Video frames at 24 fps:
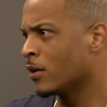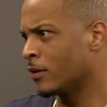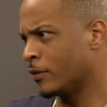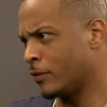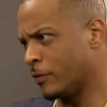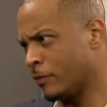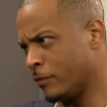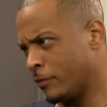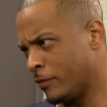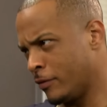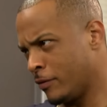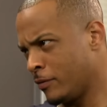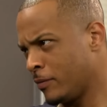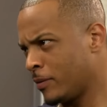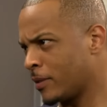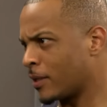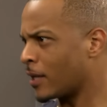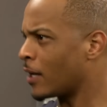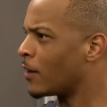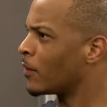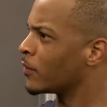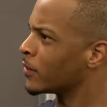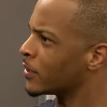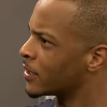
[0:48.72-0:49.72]
You do it
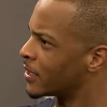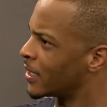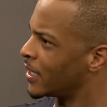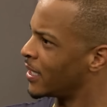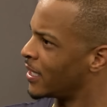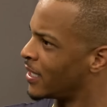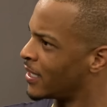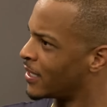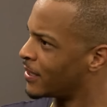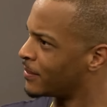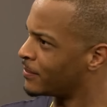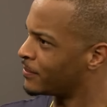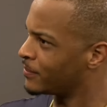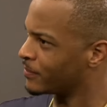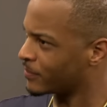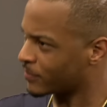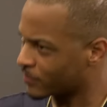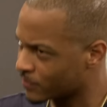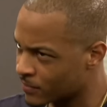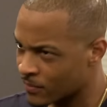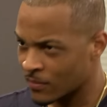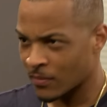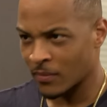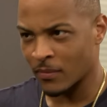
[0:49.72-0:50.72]
all the time.
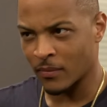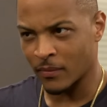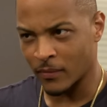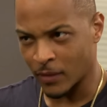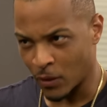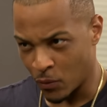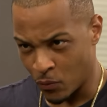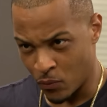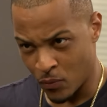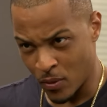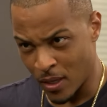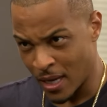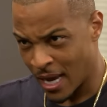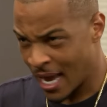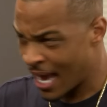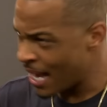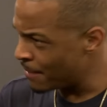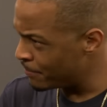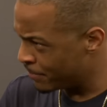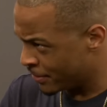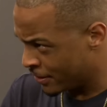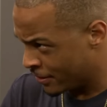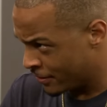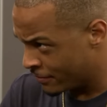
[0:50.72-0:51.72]
Where
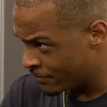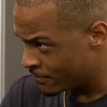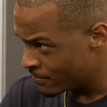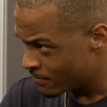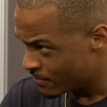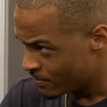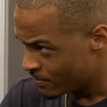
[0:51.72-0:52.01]
I be? Okay,